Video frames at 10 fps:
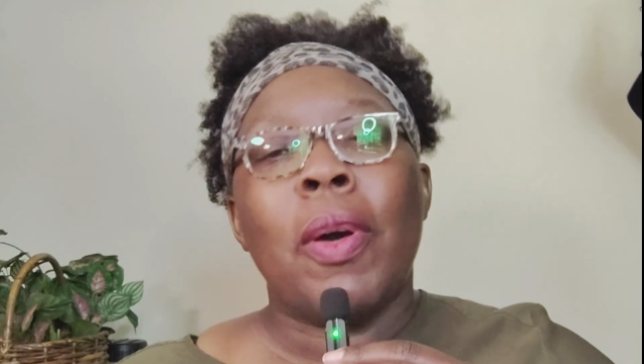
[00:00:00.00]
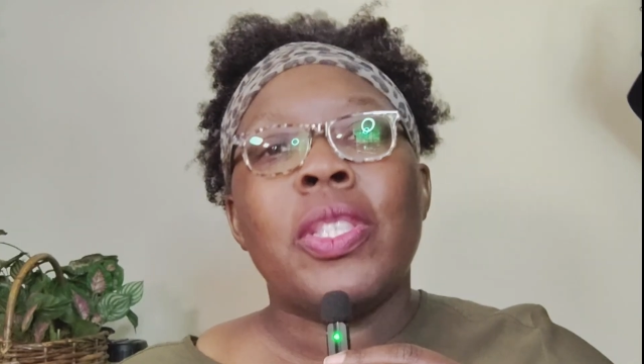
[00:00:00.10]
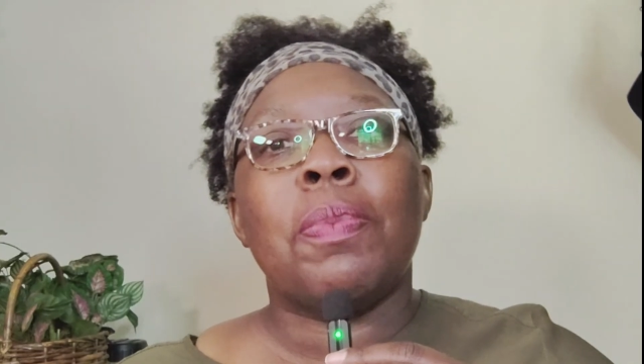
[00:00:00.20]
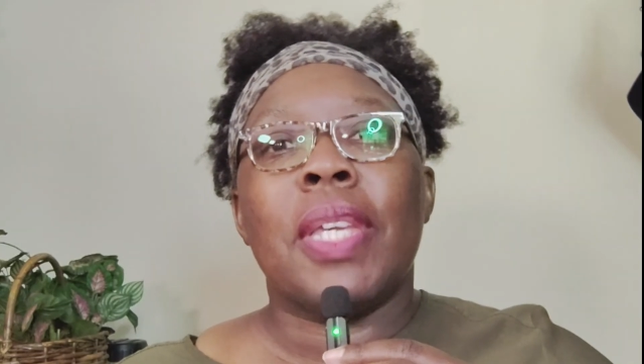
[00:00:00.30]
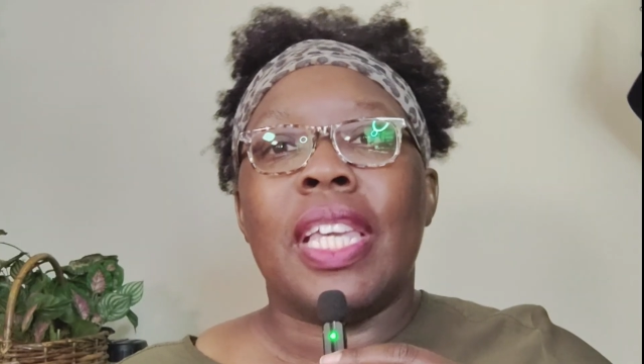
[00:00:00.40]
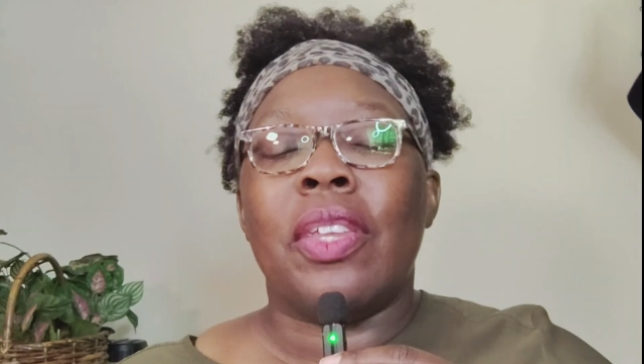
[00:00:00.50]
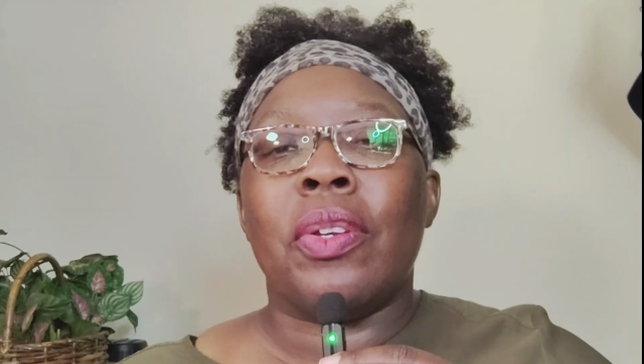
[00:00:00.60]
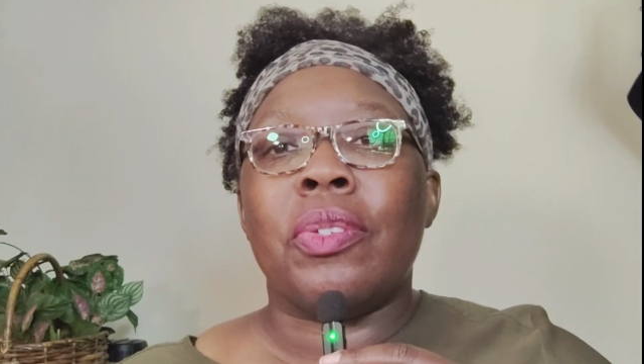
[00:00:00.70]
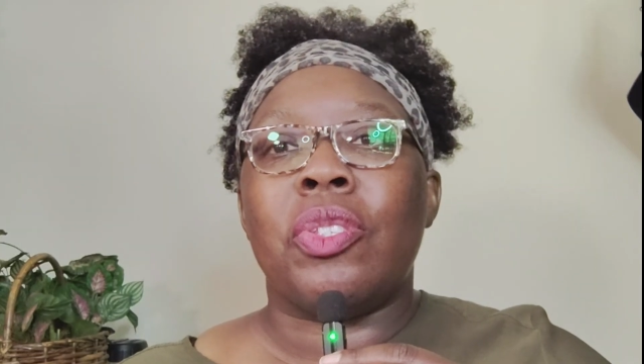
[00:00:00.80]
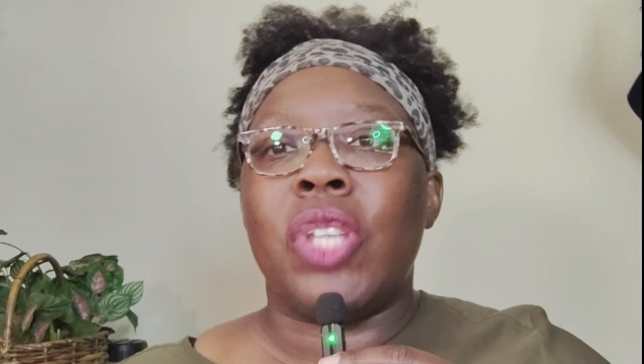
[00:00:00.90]
most
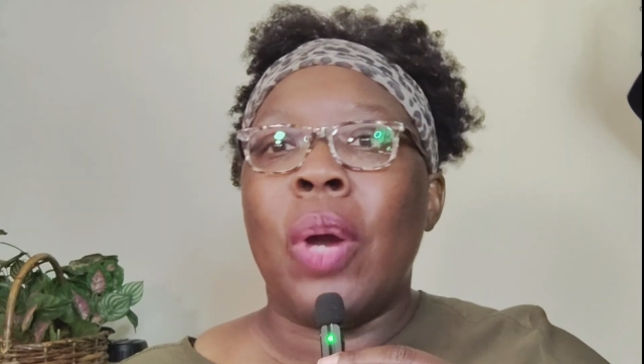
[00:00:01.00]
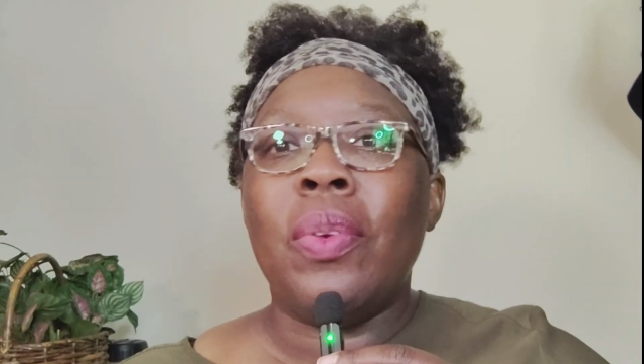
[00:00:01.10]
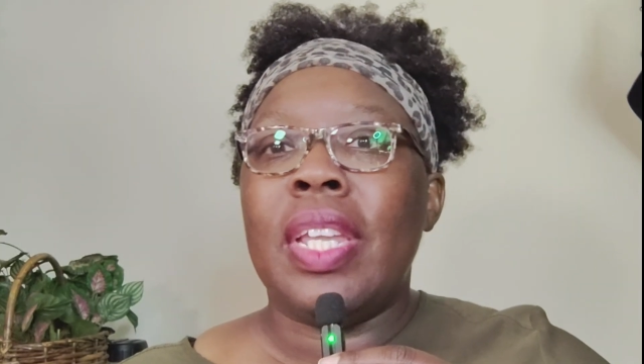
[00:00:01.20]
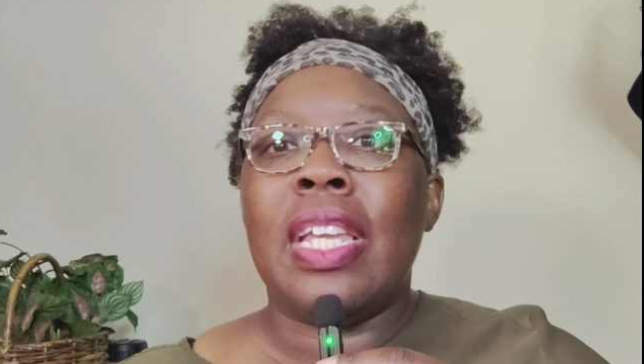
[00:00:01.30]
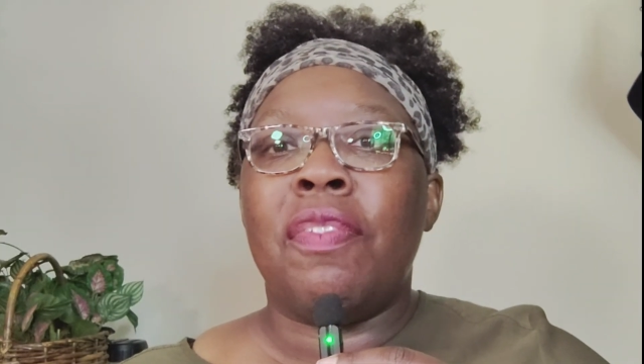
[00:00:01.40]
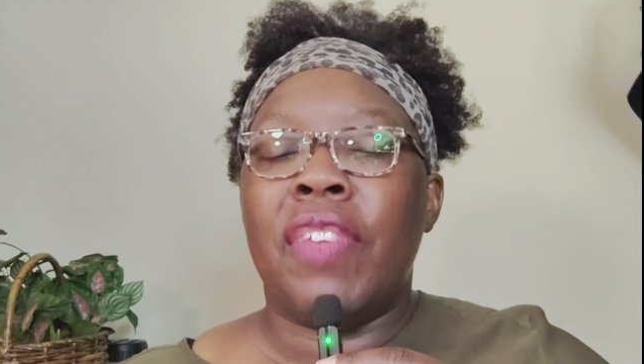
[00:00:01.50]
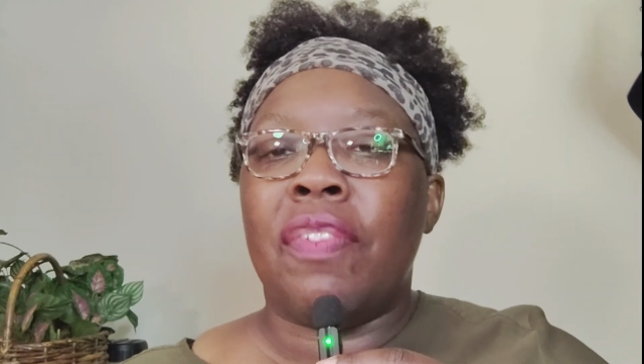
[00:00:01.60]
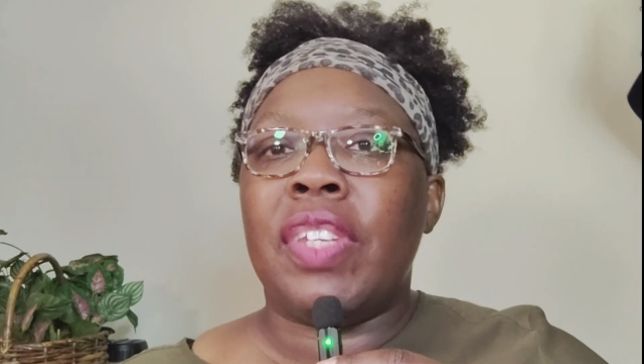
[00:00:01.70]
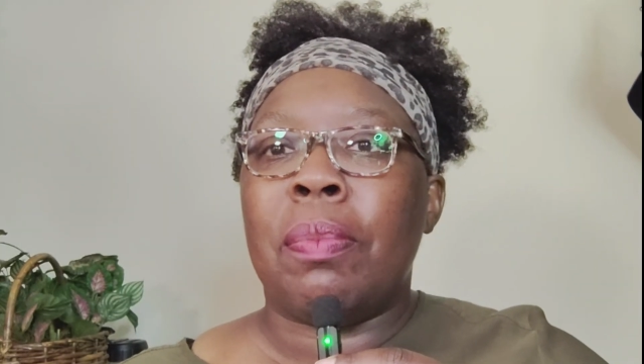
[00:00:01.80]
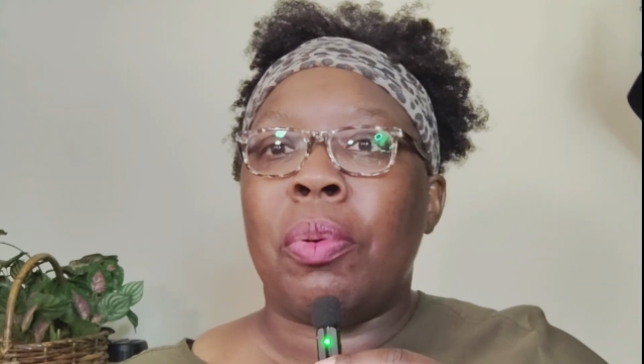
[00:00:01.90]
beginners don't need
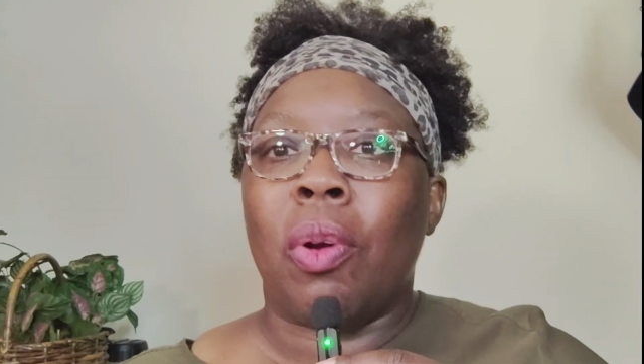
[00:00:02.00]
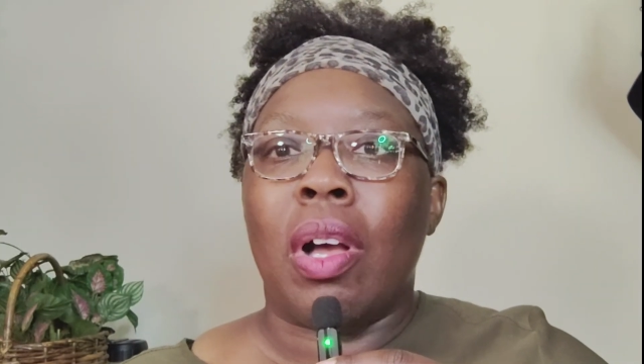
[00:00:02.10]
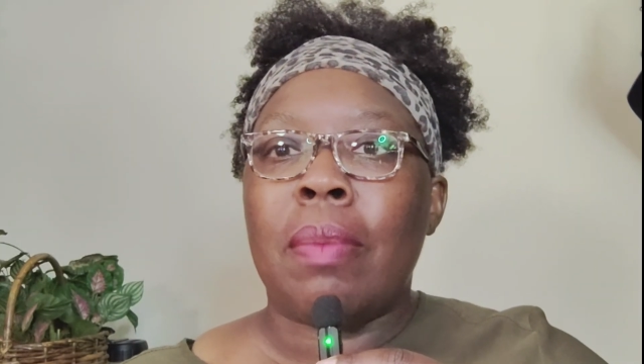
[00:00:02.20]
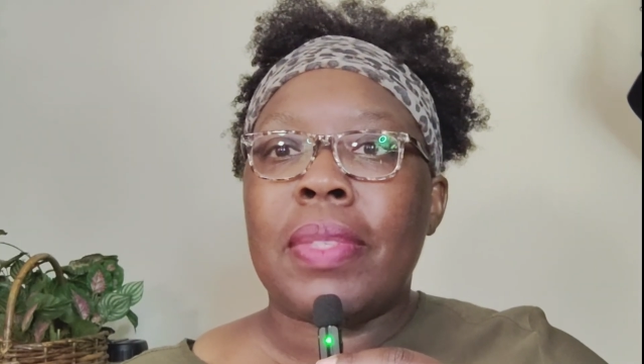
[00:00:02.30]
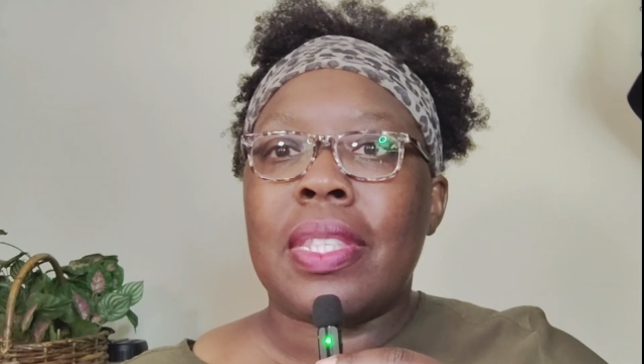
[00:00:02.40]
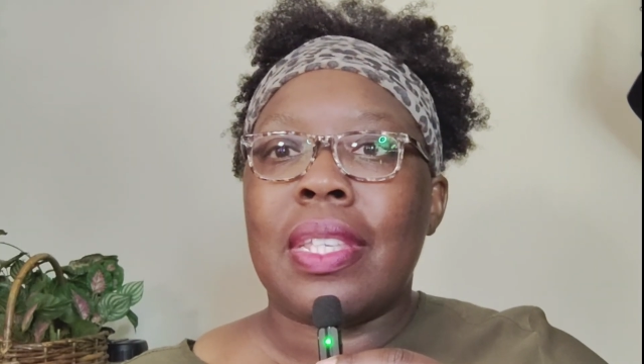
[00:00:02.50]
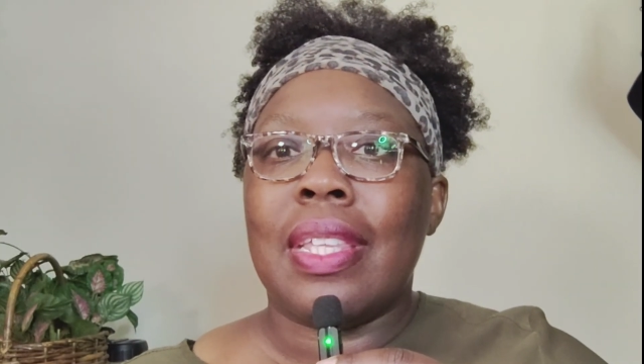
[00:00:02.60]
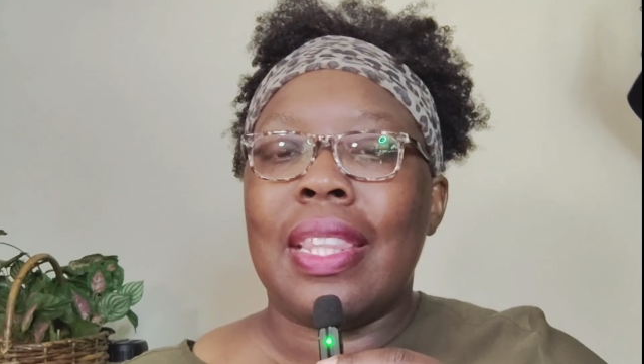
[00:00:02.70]
50 prompts.